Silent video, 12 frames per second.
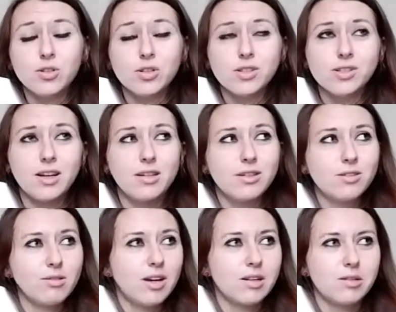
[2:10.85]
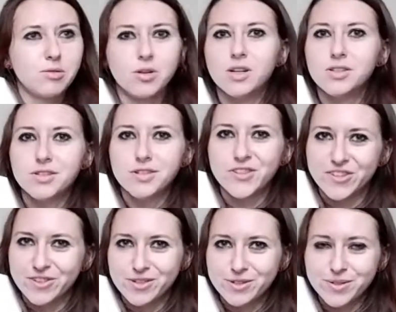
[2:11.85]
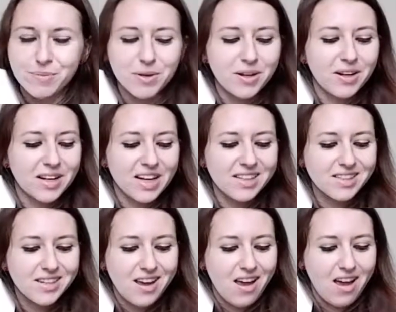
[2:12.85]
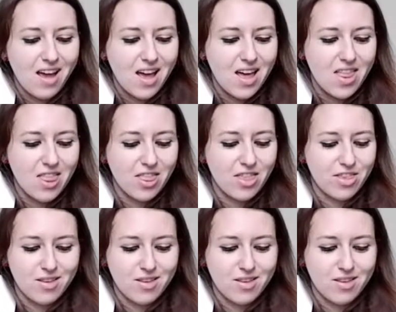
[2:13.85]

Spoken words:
You can set it to like 200 degrees or something like that, and